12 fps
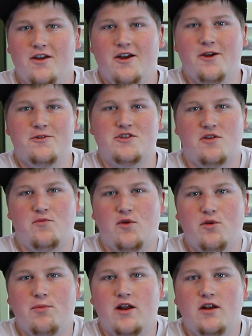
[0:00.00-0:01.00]
Hey, what's up
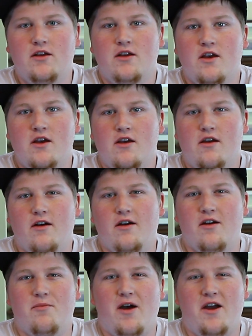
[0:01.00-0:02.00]
everybody?
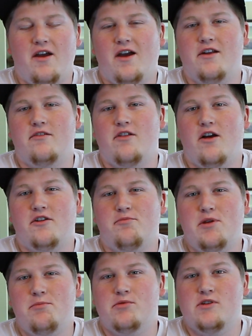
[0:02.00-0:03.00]
Um, I had a lot of
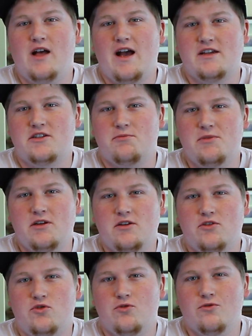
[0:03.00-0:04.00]
people ask me
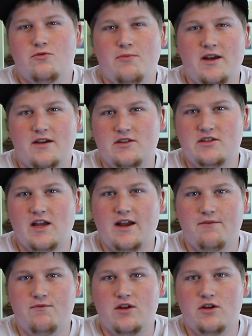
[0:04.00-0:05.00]
to make a
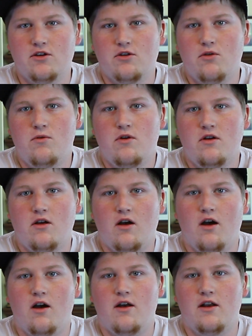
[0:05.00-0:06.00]
second video
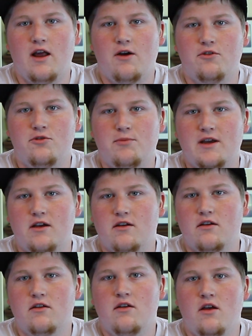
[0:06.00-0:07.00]
on how to make
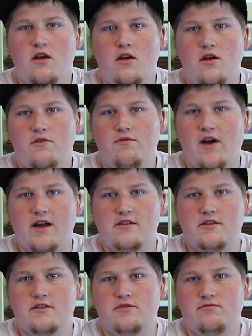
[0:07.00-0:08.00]
a
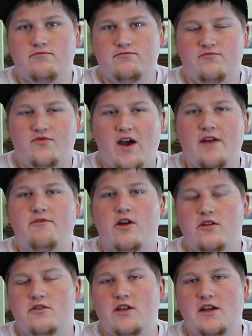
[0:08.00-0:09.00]
violet five
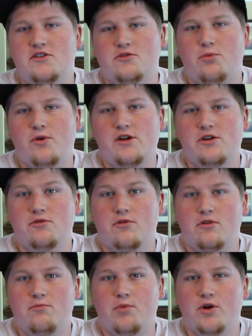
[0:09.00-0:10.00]
dollar laser pointer
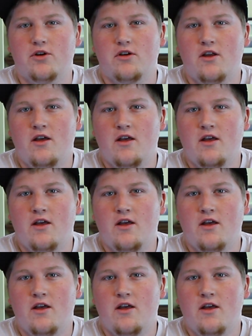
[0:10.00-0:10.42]
burn.